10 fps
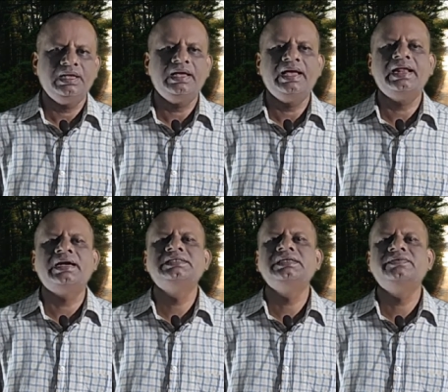and
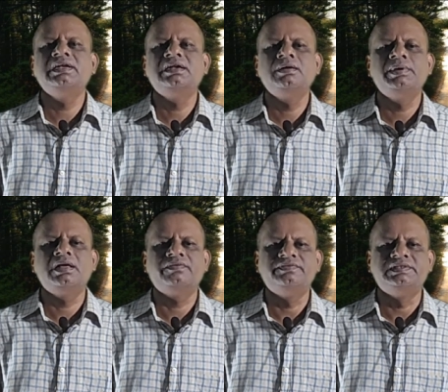achieve a little bit
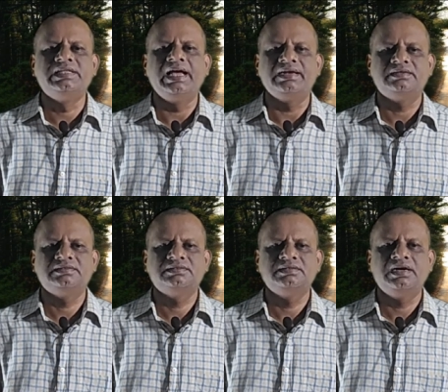of that,
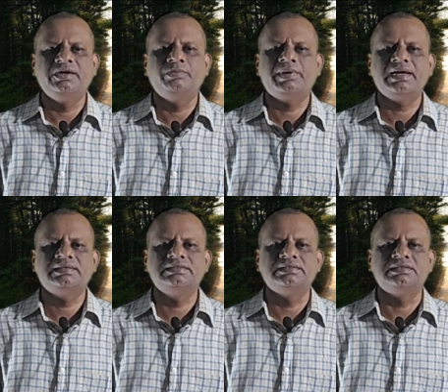and you
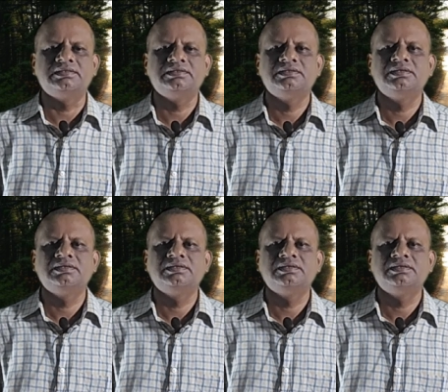practice it,